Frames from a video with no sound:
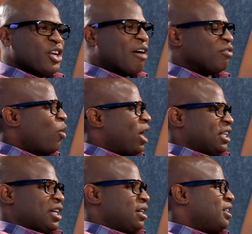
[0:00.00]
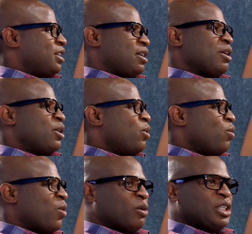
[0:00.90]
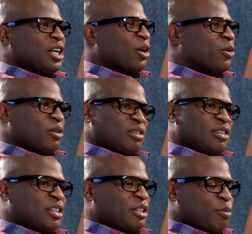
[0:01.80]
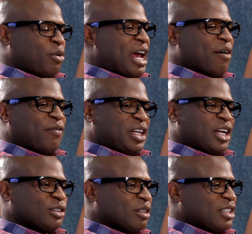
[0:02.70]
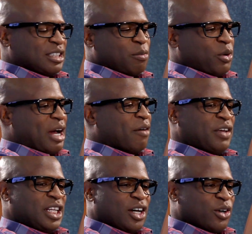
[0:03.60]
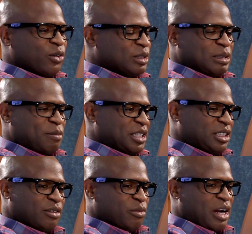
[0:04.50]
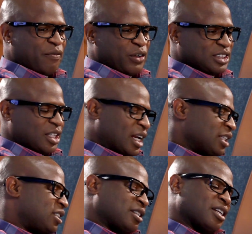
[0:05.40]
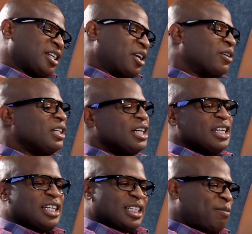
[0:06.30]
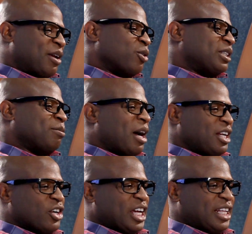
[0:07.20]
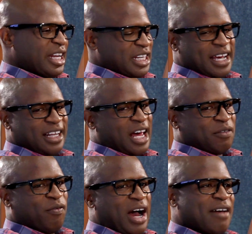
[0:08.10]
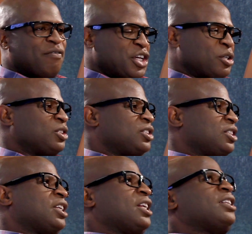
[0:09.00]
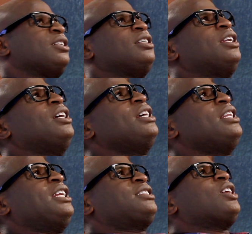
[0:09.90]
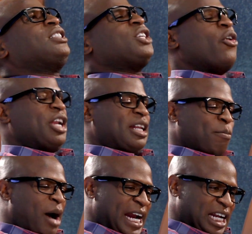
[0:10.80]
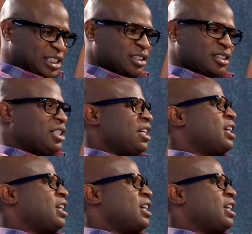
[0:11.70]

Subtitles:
You have no idea. What, you know, you put out videos. Sometimes I'll put out a video, especially when I first started, you know, you spend all this money on it, and then you get like 5 views, and then it starts going in the minus. You know